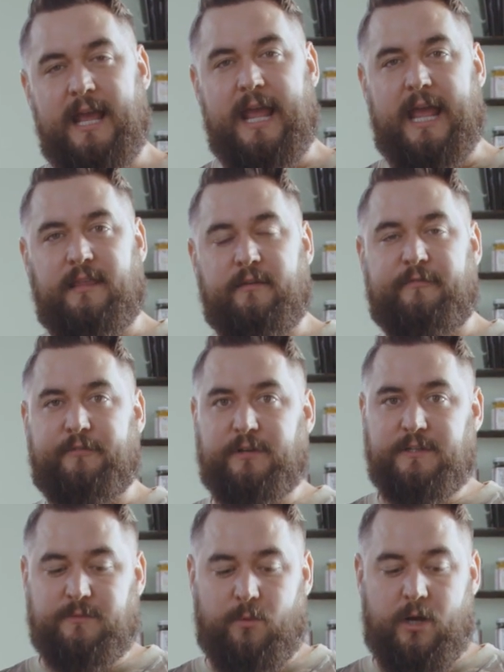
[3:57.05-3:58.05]
And the
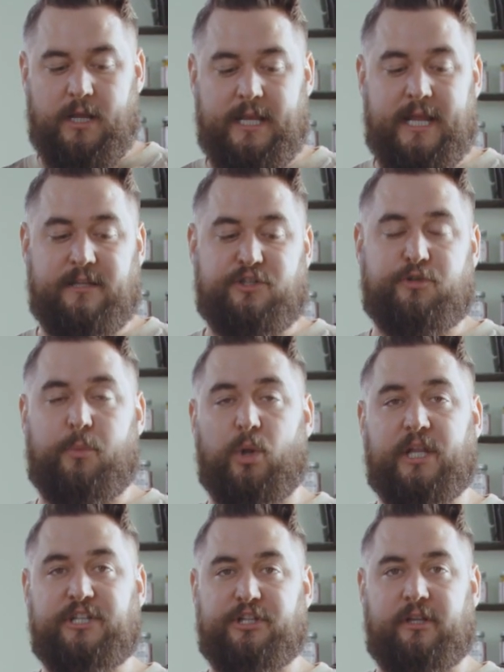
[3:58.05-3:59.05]
first one is
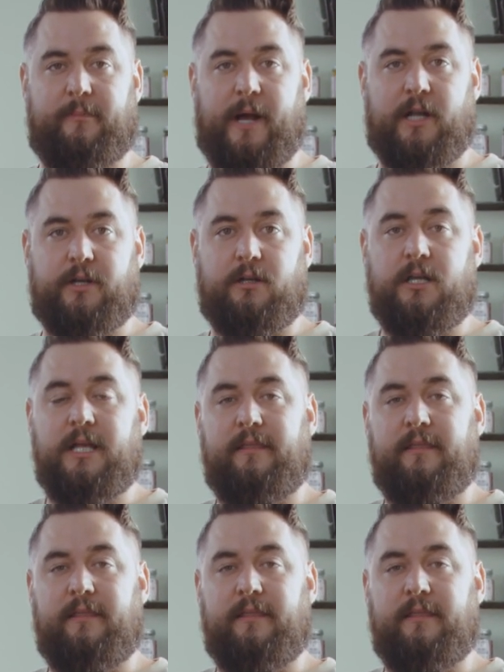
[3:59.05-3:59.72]
chipotle chili powder.